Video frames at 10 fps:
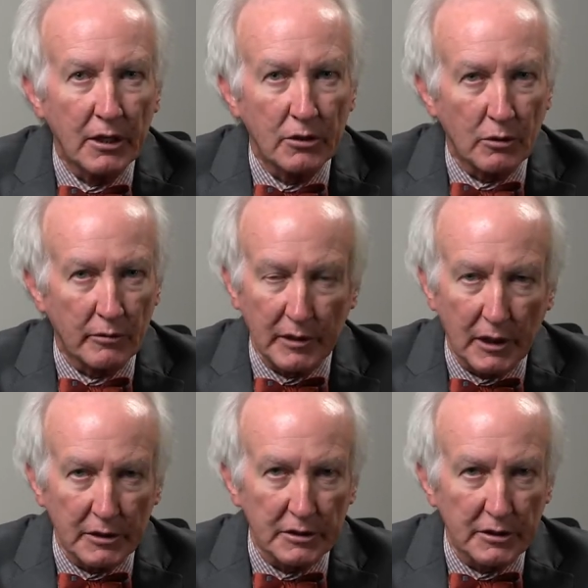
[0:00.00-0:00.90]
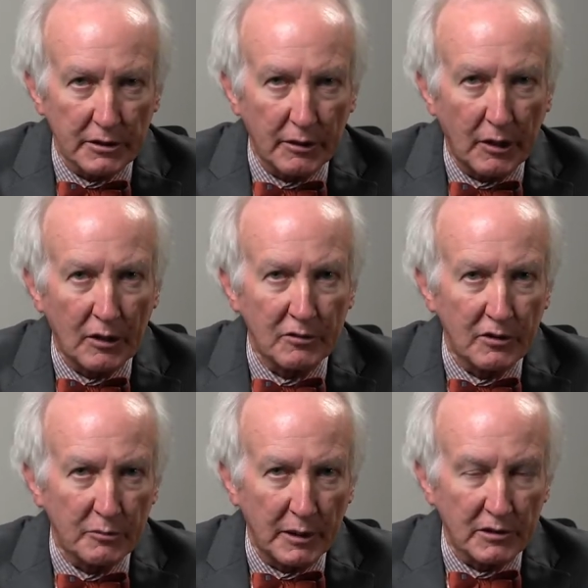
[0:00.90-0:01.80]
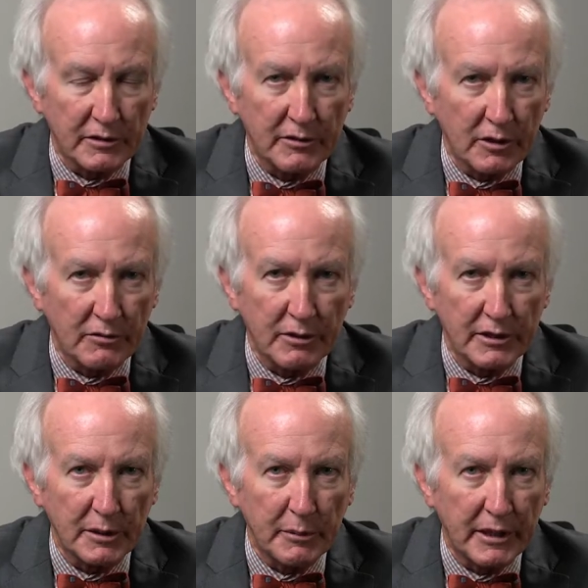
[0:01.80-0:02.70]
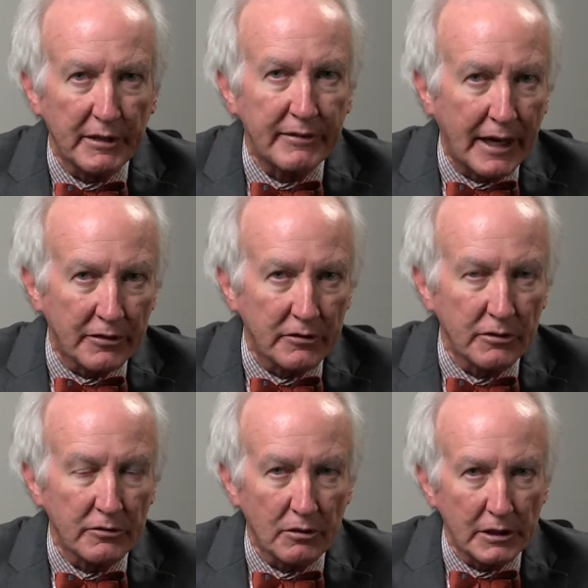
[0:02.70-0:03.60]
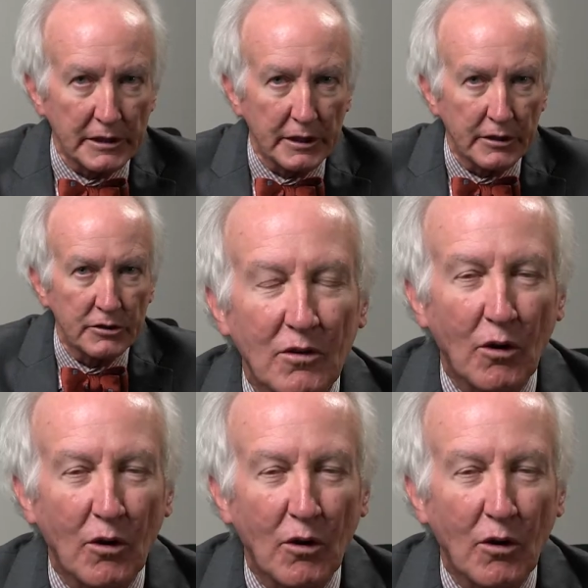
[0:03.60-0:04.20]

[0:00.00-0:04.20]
who are reluctant to go out, especially if they're afraid they might have accidents or leakage.